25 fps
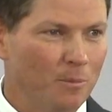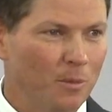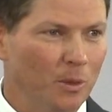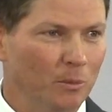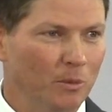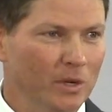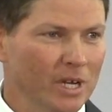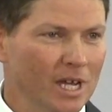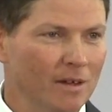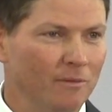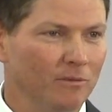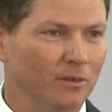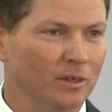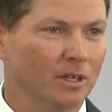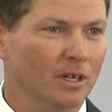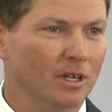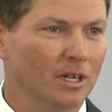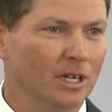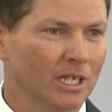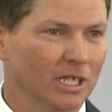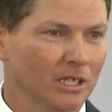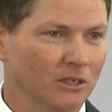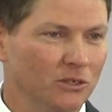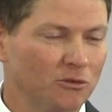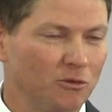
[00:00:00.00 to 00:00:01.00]
We have
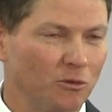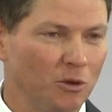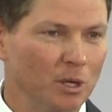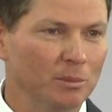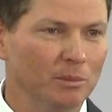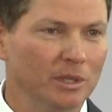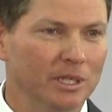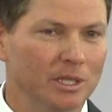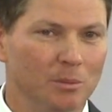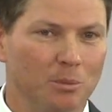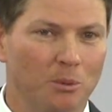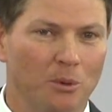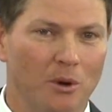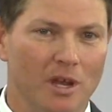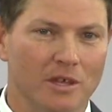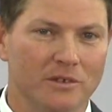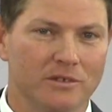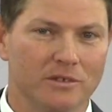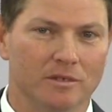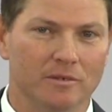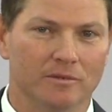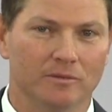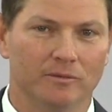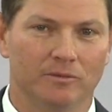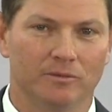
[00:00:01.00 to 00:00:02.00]
an extremely
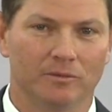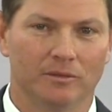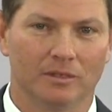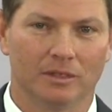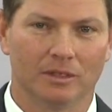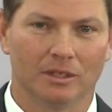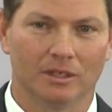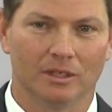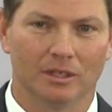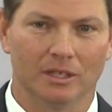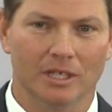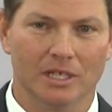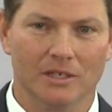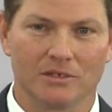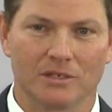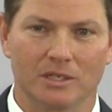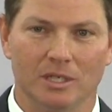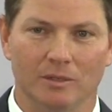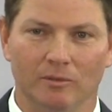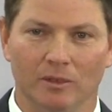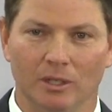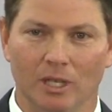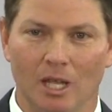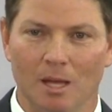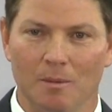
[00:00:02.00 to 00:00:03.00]
impressive list
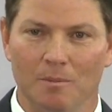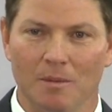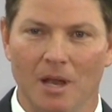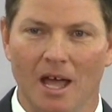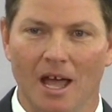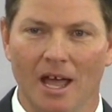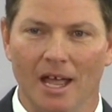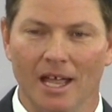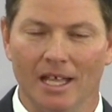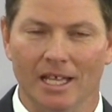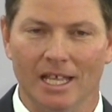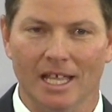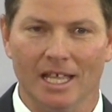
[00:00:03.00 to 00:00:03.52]
of alumni,